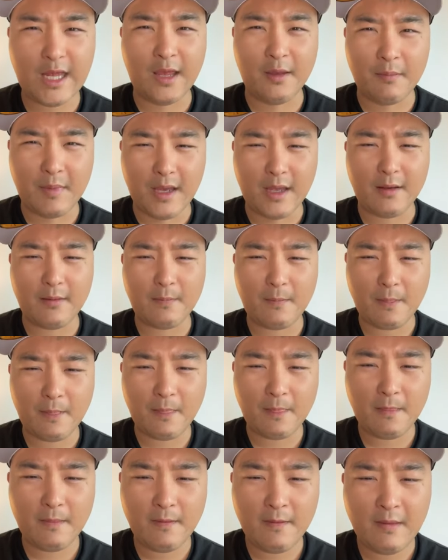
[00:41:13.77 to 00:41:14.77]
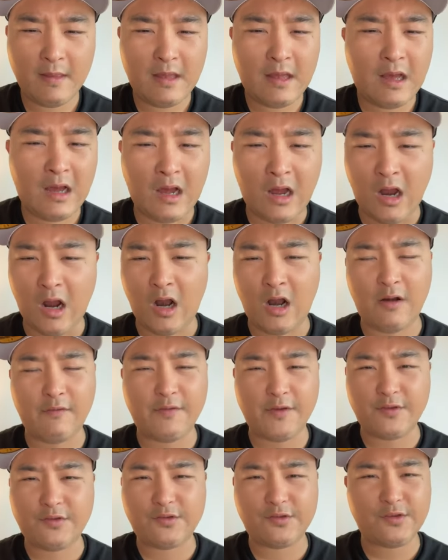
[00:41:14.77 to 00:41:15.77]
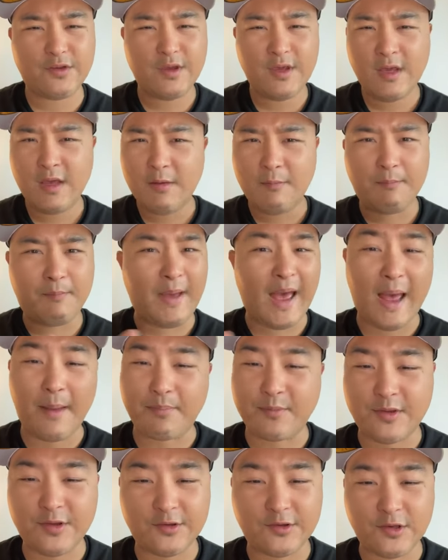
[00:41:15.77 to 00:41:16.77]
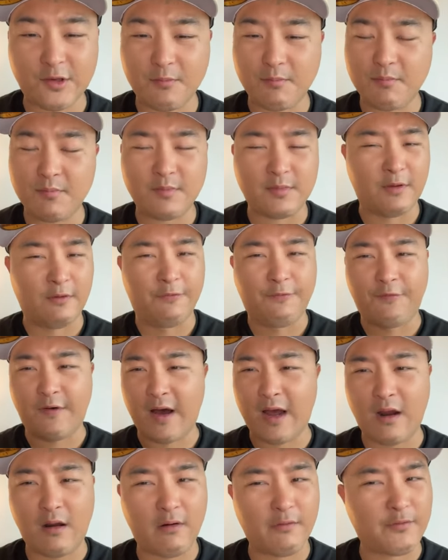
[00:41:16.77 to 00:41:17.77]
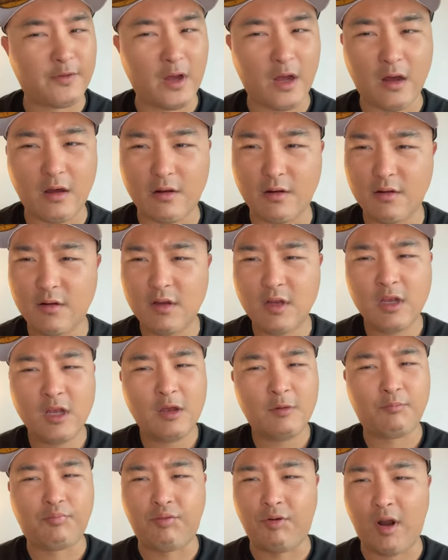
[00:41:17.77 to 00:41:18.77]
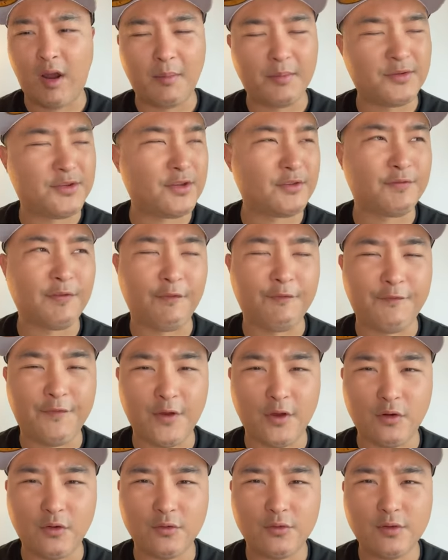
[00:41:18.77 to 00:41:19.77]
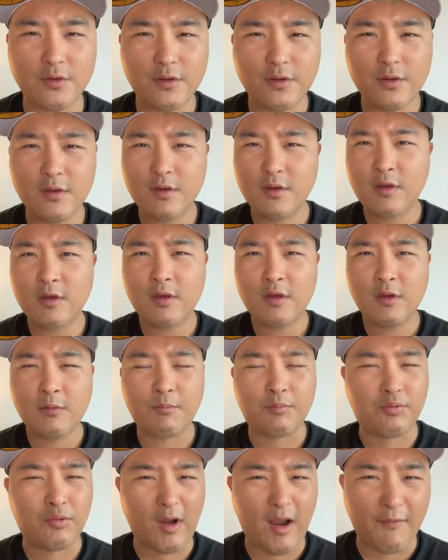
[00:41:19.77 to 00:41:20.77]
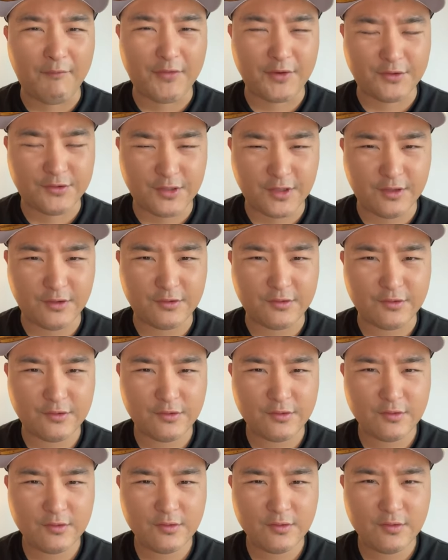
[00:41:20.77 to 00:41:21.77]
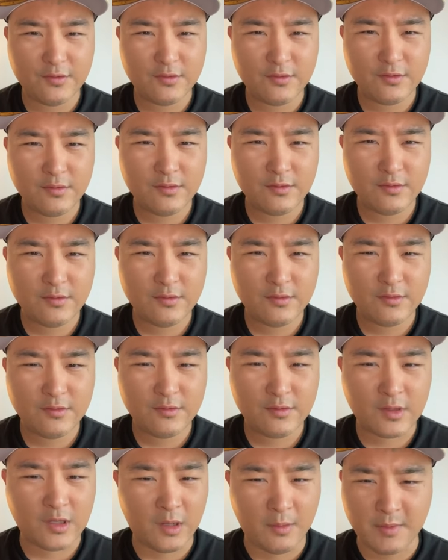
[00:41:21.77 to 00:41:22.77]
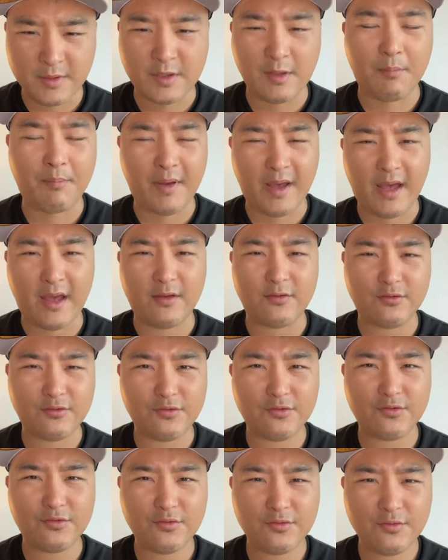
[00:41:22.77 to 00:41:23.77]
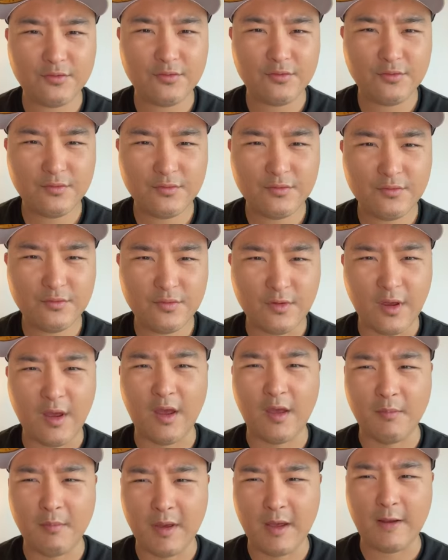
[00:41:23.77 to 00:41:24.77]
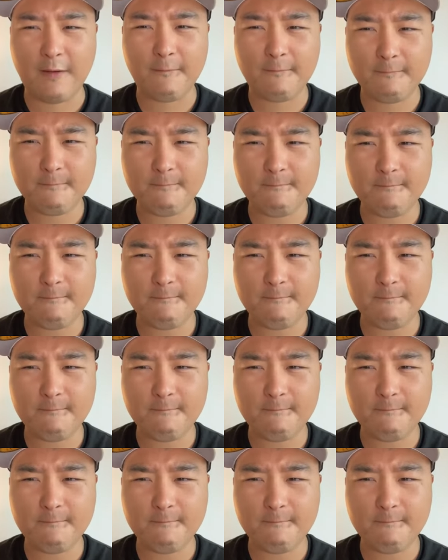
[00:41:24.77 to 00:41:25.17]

Amen. Harvest, baptism, the fire of God, promises fulfilled, prophecies come to pass. Amen.